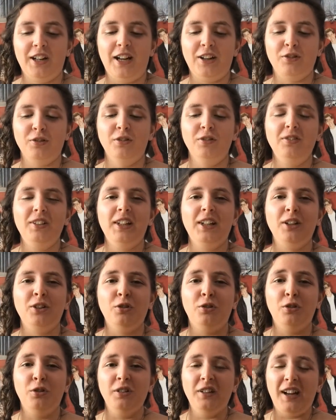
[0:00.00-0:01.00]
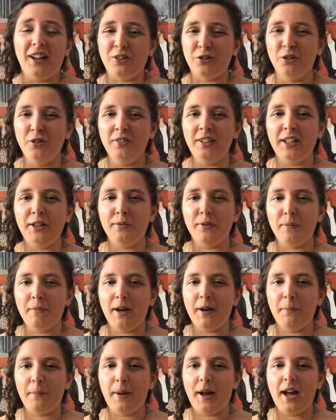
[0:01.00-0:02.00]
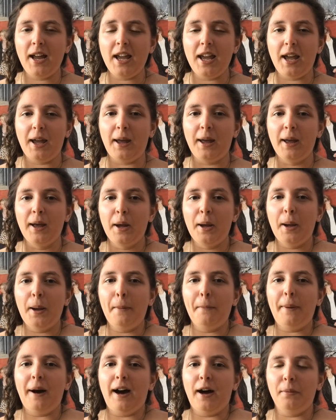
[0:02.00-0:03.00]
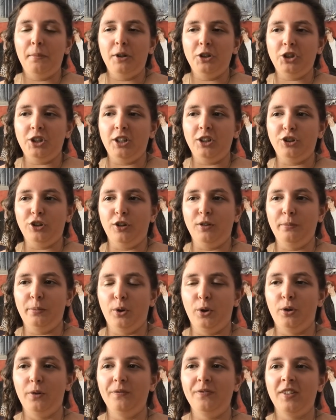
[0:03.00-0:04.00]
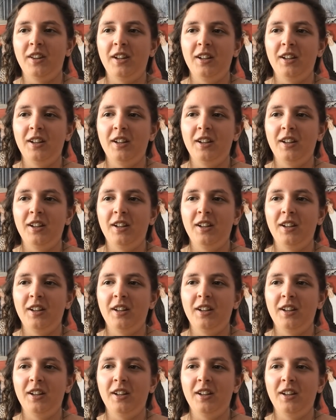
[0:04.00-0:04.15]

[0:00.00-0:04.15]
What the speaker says: I don't really remember a bad magician, but